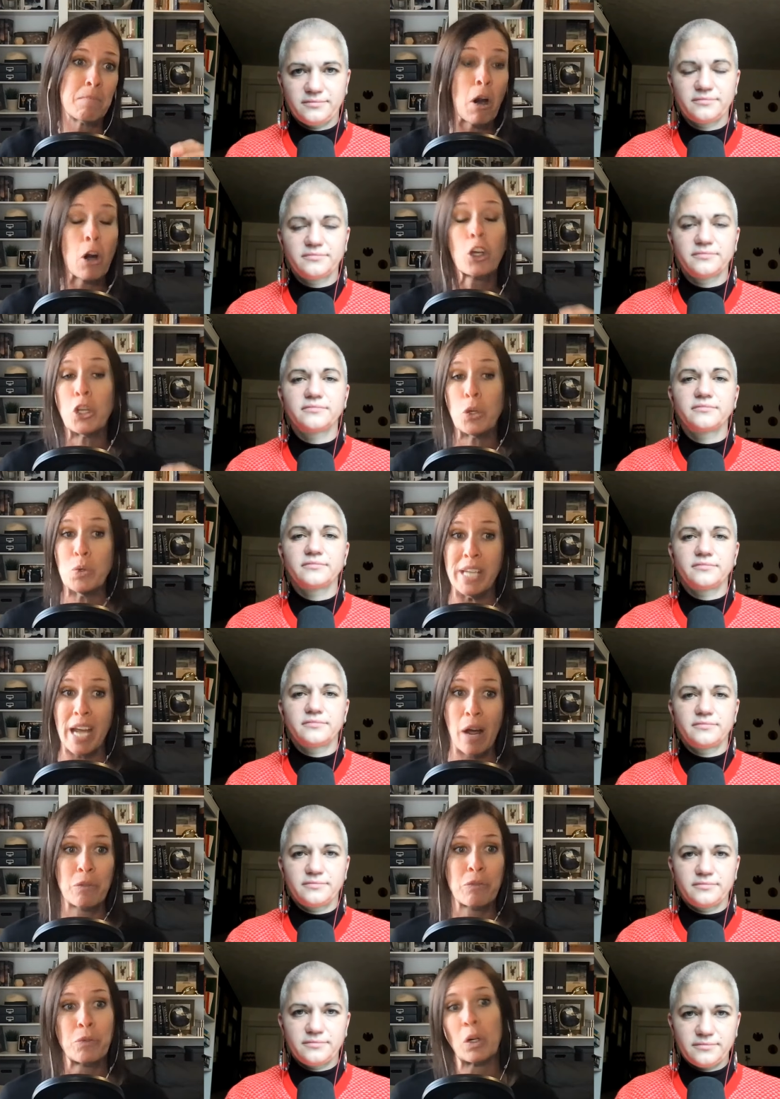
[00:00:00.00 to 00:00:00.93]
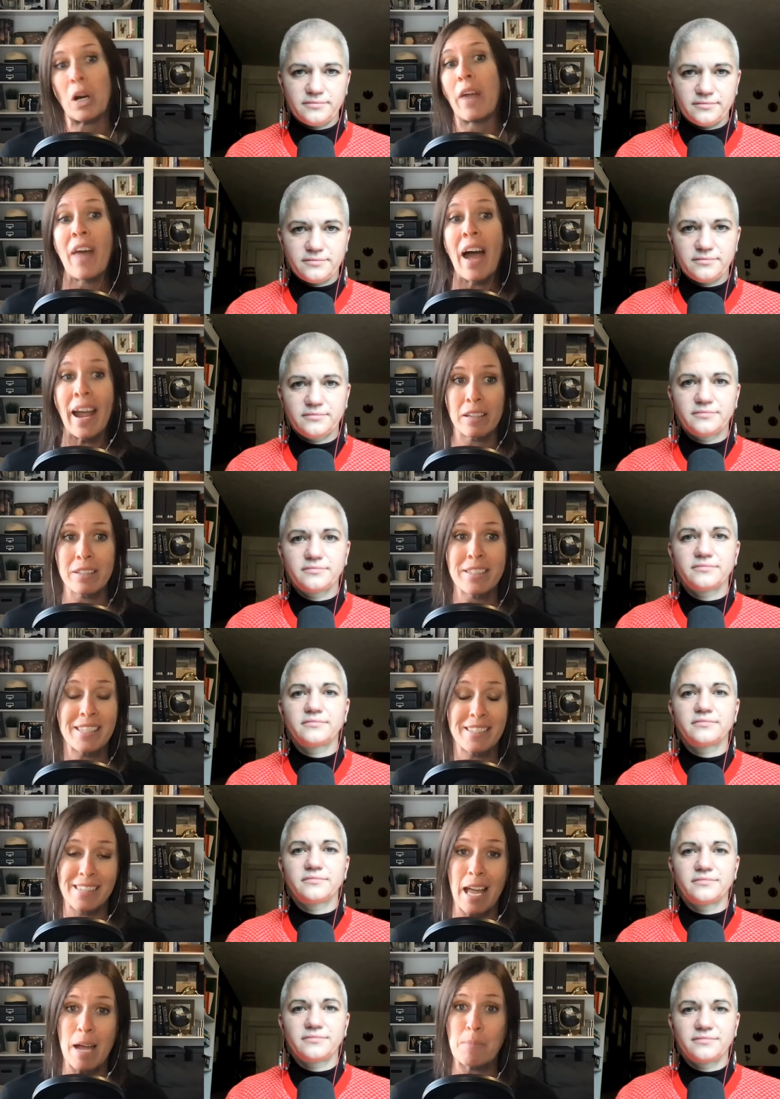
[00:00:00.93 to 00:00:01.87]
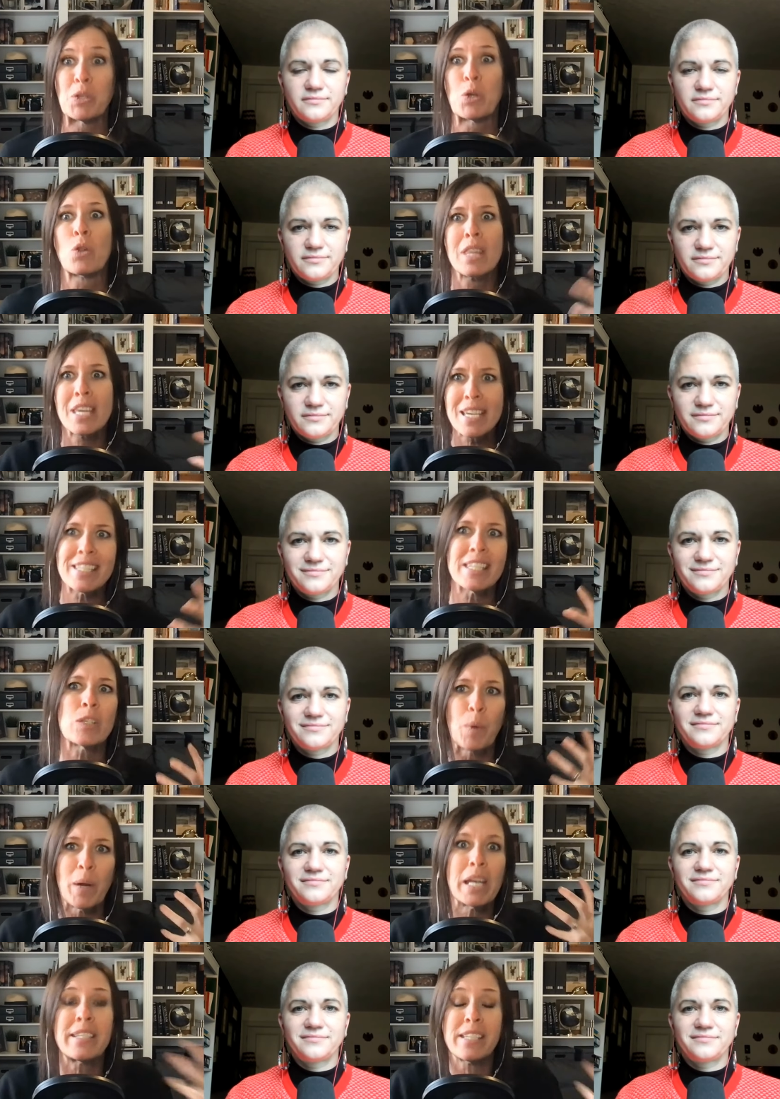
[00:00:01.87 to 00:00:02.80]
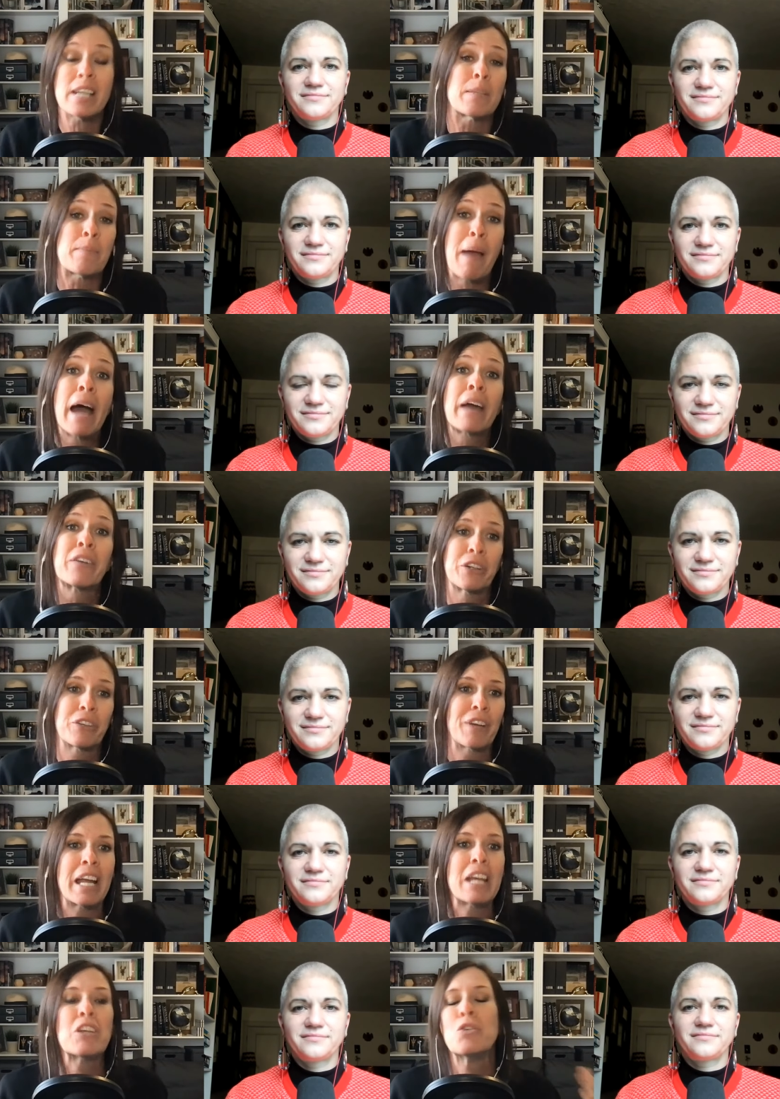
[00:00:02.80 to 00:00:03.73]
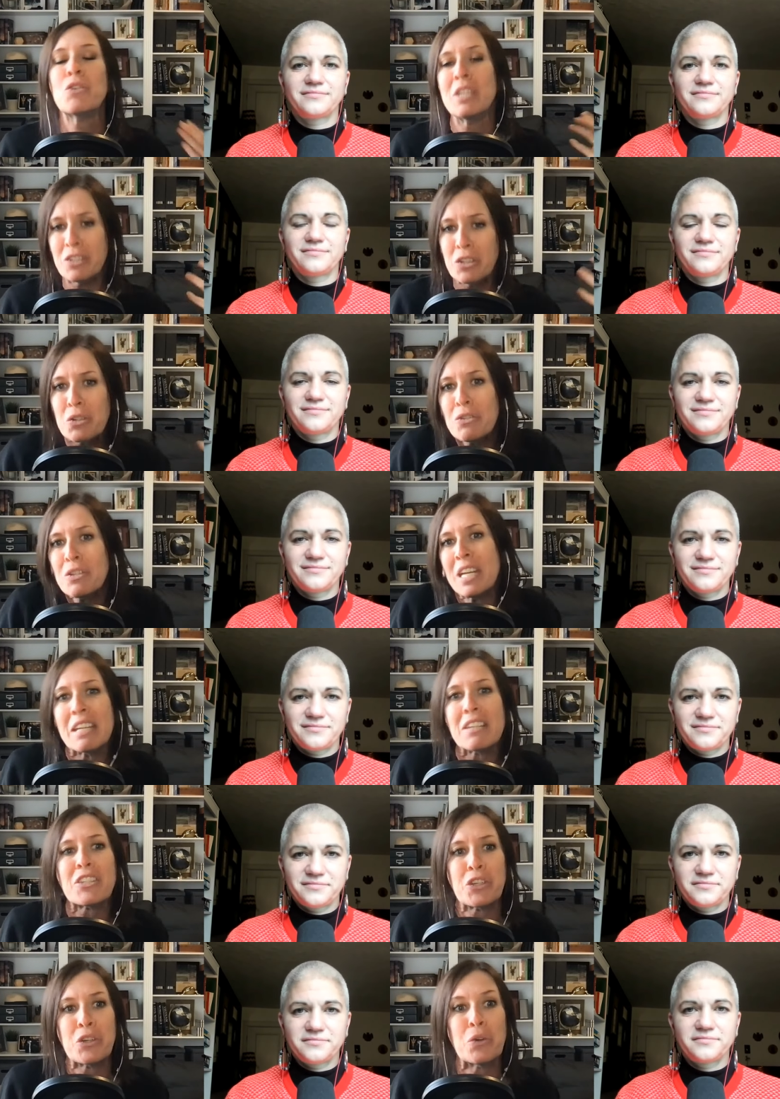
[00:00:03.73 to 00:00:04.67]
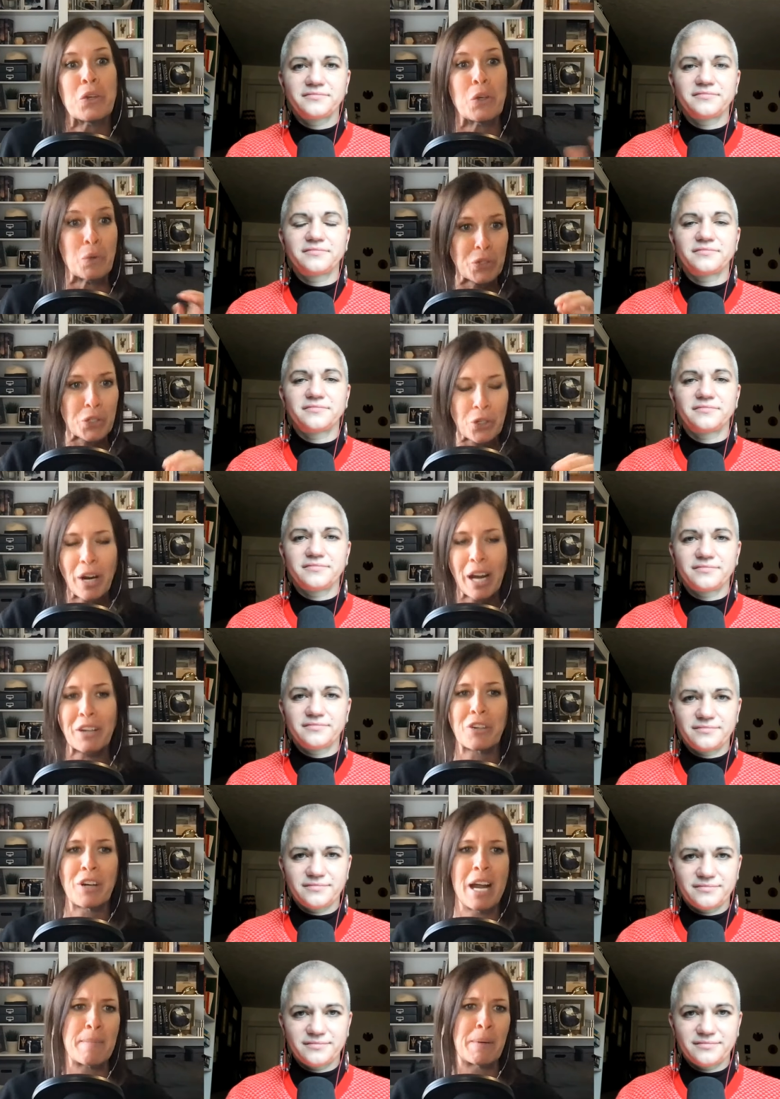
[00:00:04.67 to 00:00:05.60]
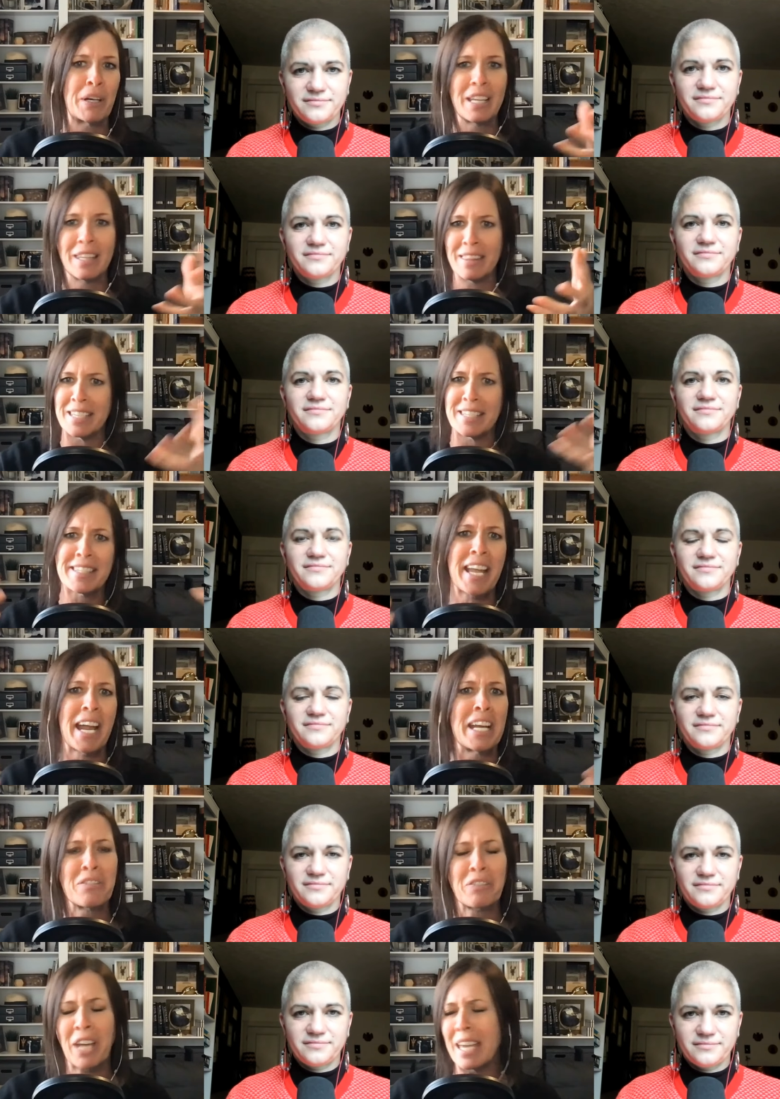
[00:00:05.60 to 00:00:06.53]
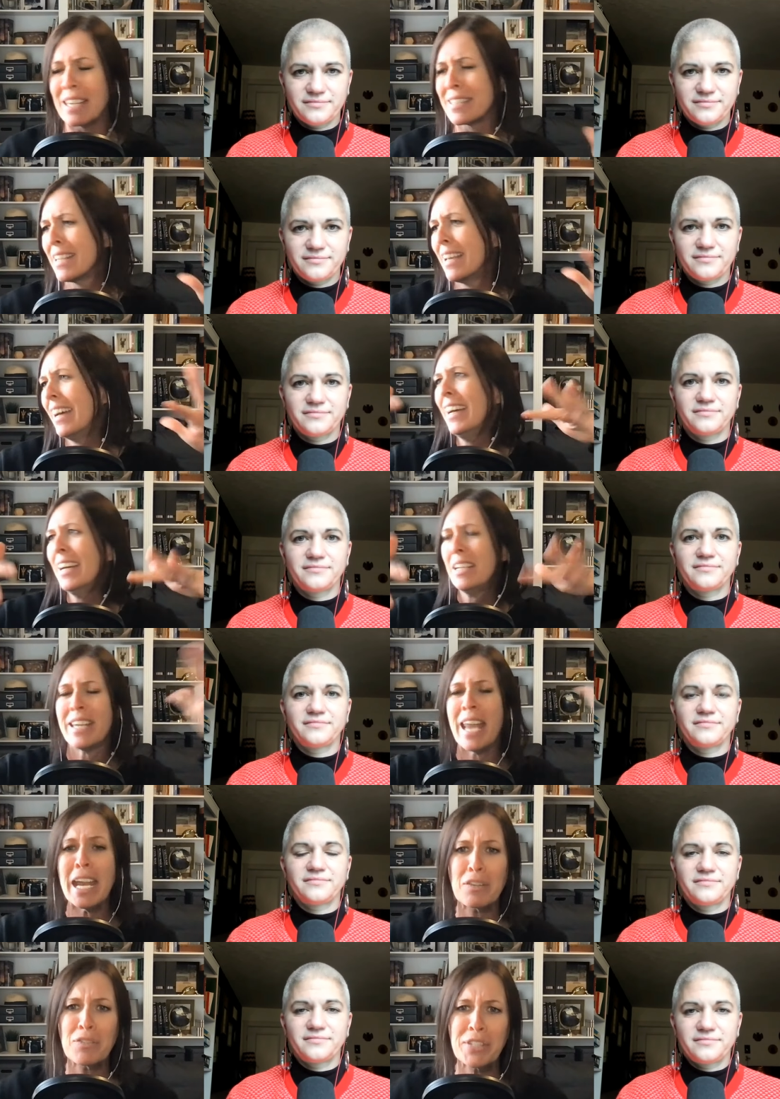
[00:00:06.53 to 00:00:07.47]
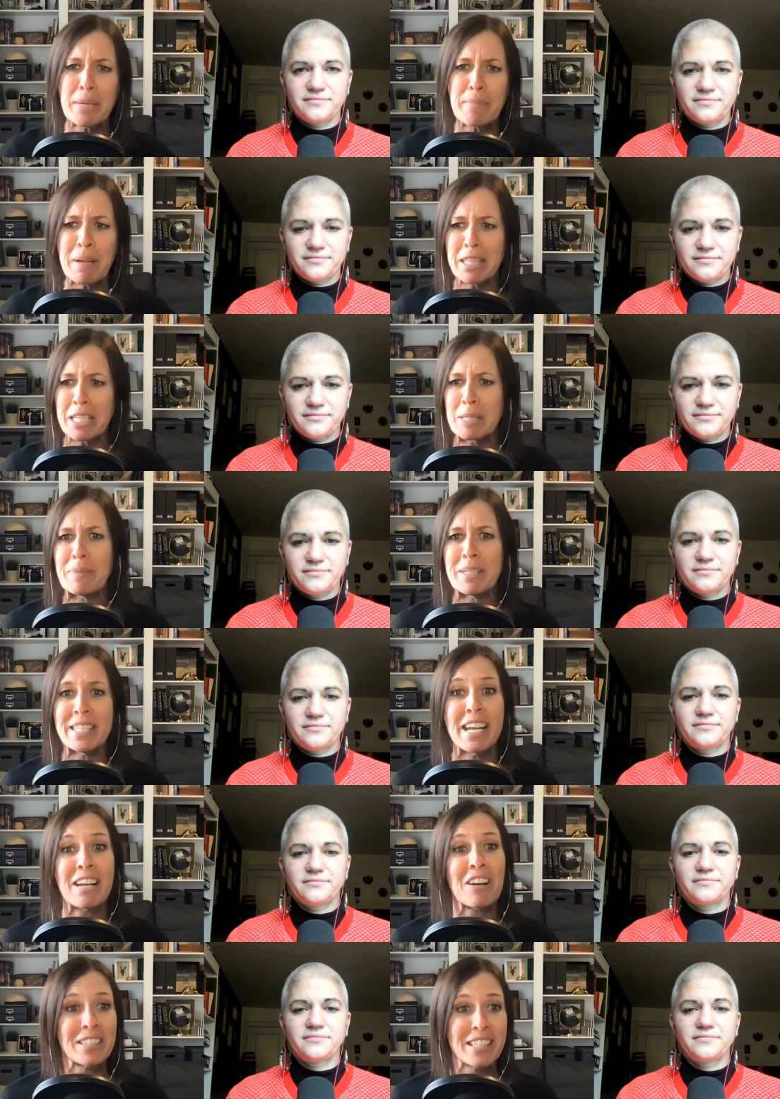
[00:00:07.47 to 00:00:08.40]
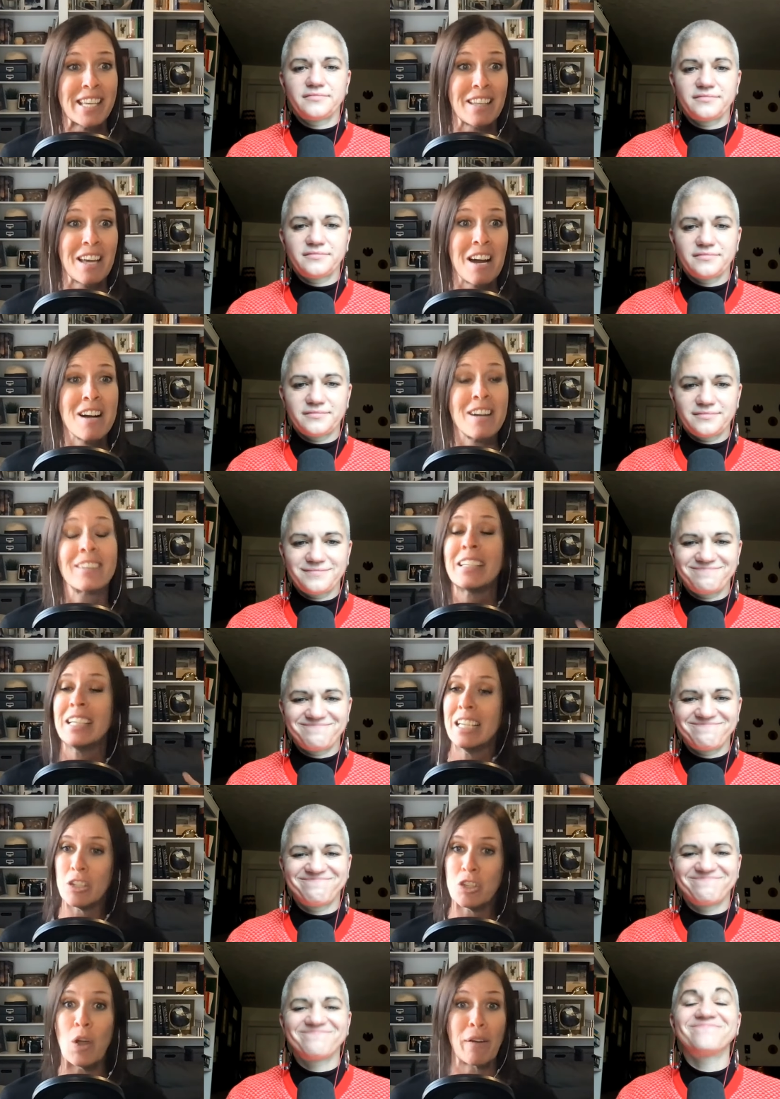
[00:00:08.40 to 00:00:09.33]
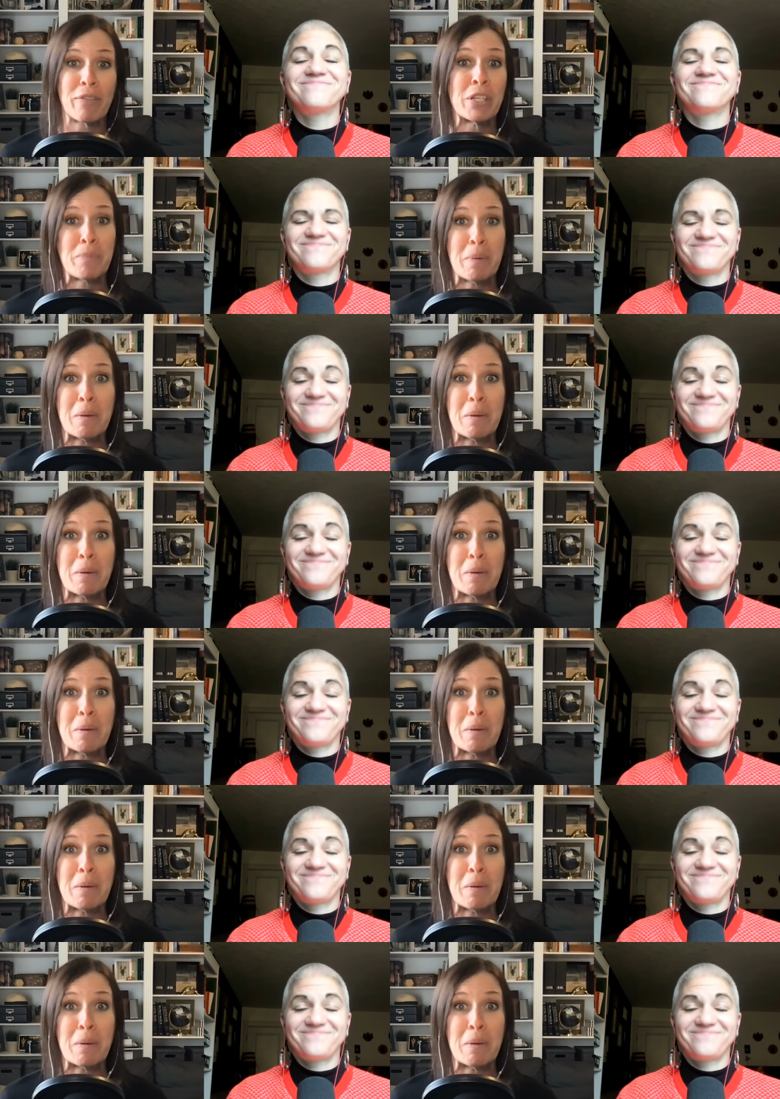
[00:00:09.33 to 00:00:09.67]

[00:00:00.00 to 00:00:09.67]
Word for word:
Speaker 1: mark you down for on the IELTS exam. So this is when it does matter, right? You do need to use correct grammar in this kind of case. Natives can make this mistake all day long you have to